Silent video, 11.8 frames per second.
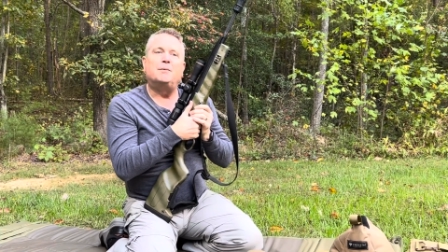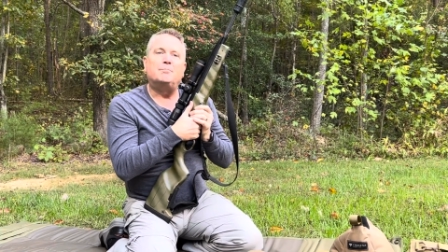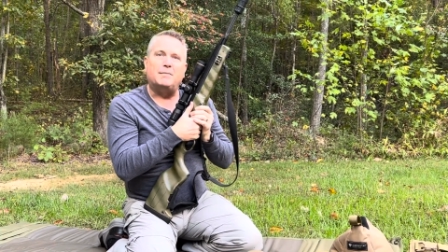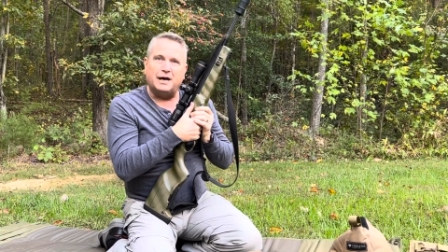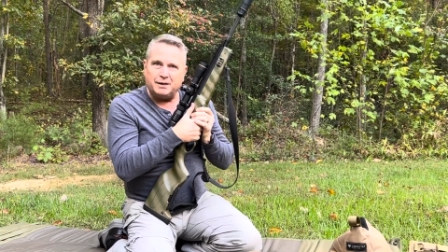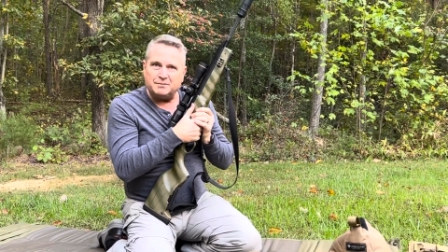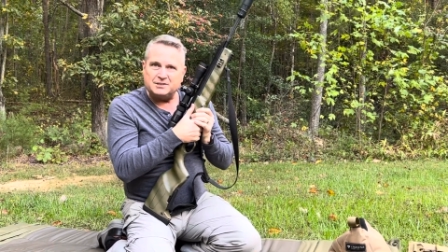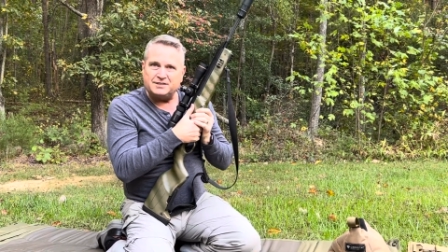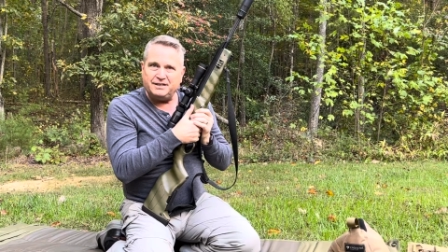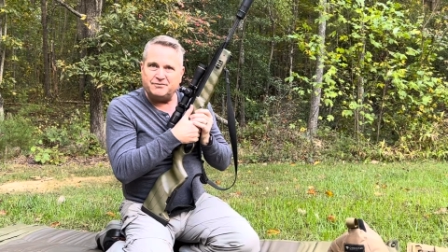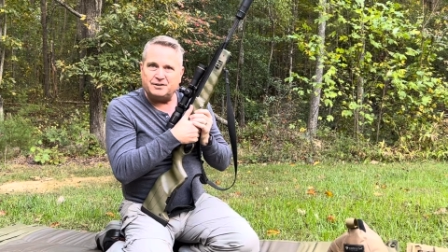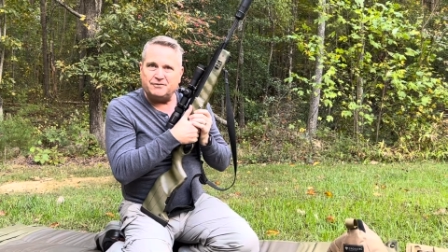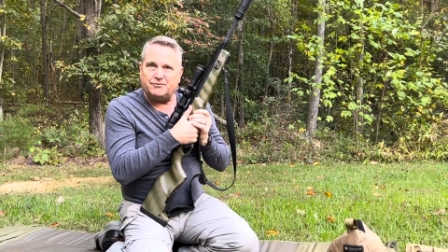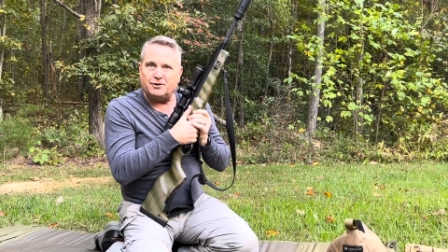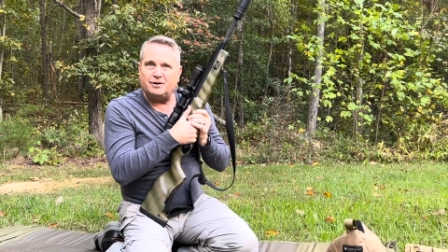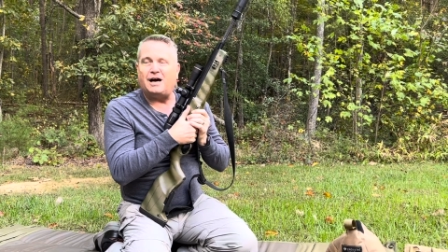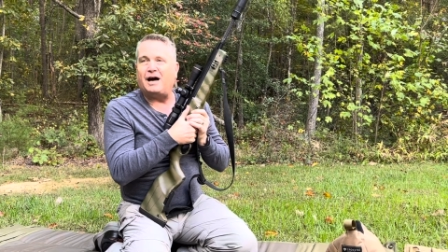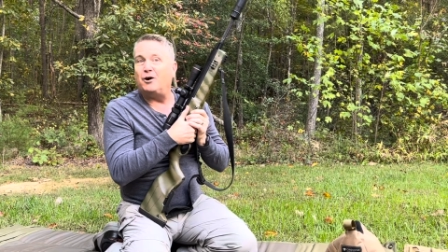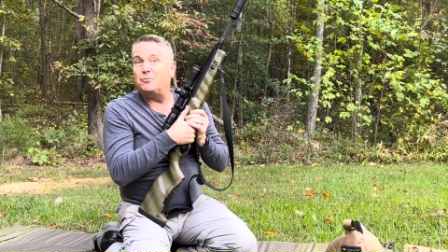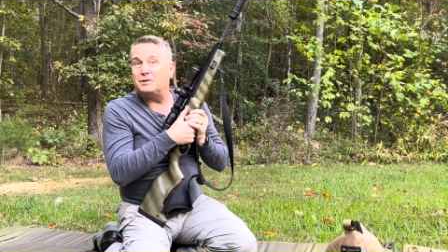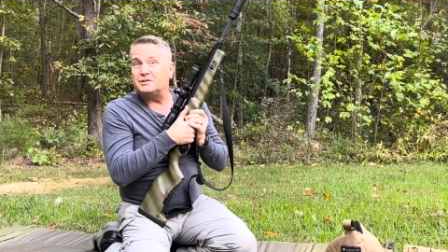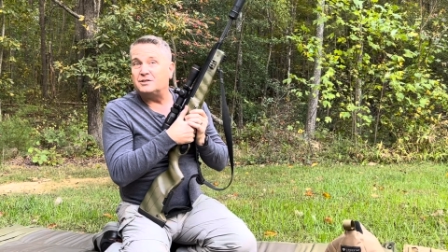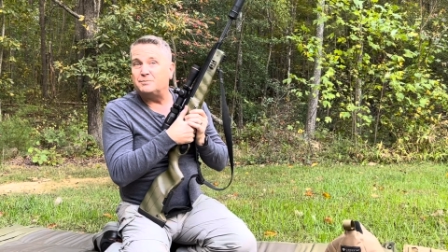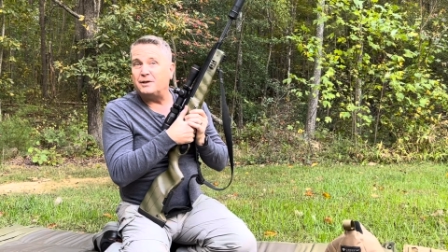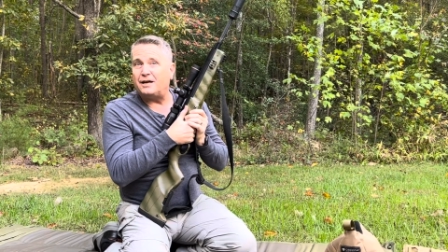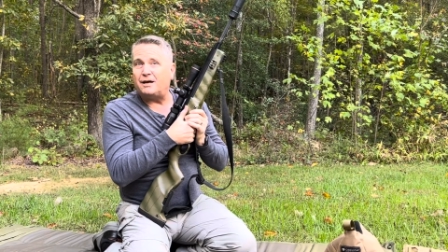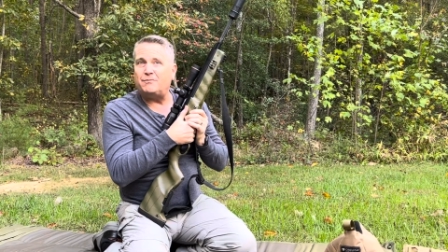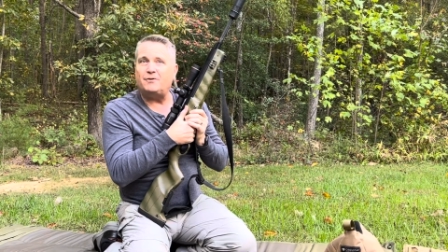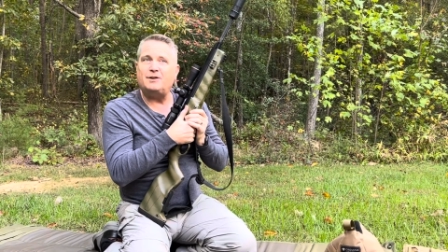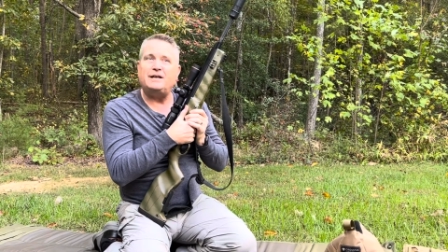My name is Steve Clifford. I hope this has been helpful.